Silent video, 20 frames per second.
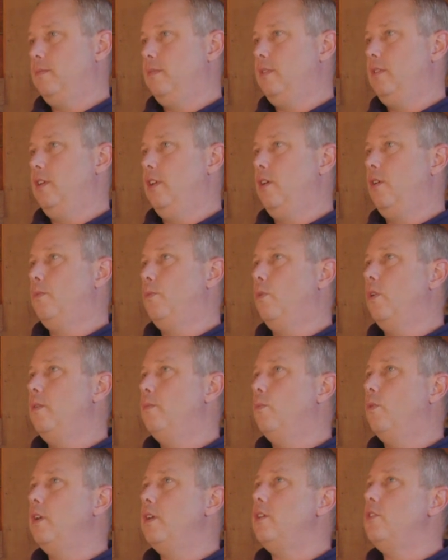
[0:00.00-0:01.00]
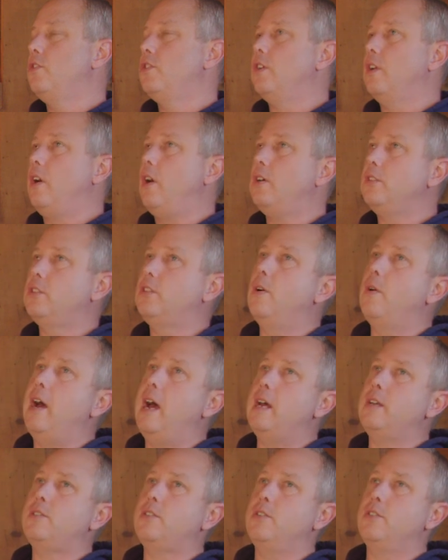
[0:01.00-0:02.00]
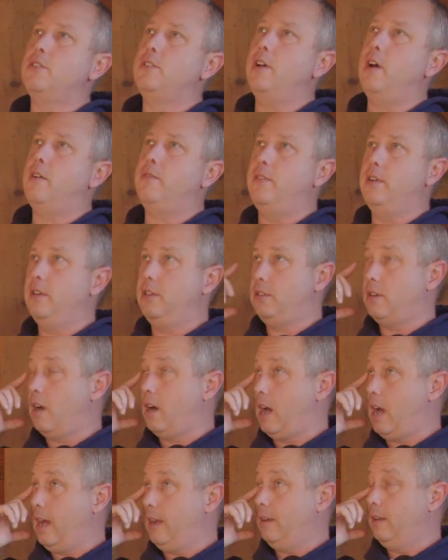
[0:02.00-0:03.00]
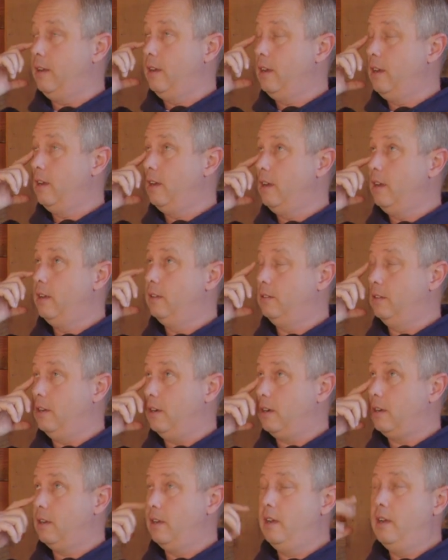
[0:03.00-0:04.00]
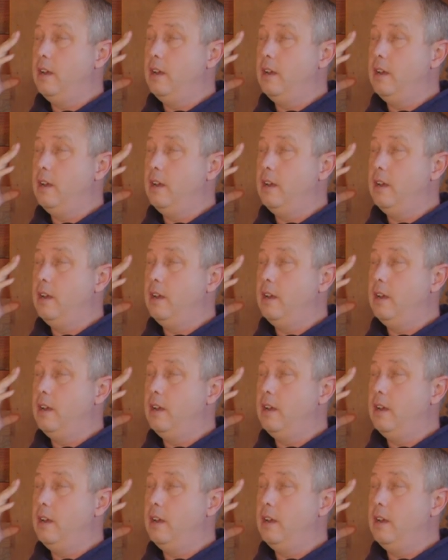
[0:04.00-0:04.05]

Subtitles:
What you should also ask yourself is, all right, look,